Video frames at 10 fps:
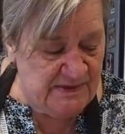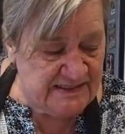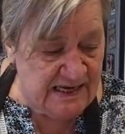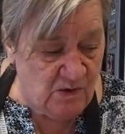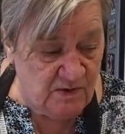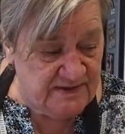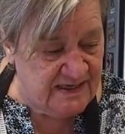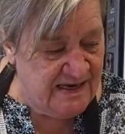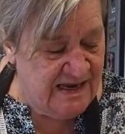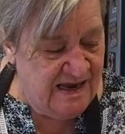This holds
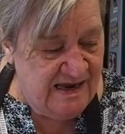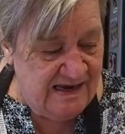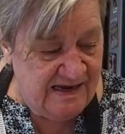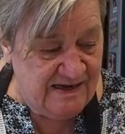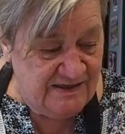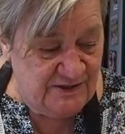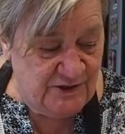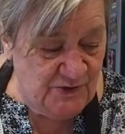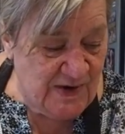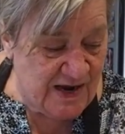
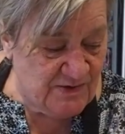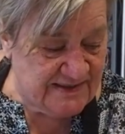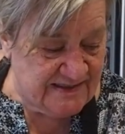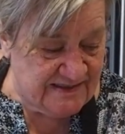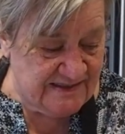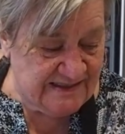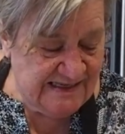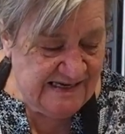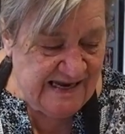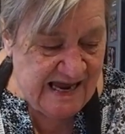2 ounces.
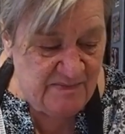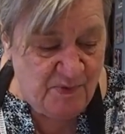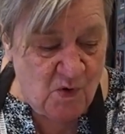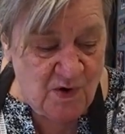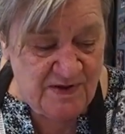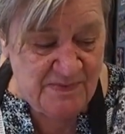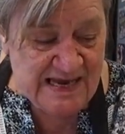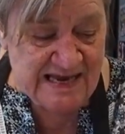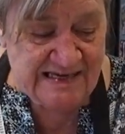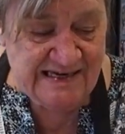And pour them
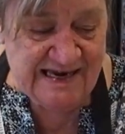in,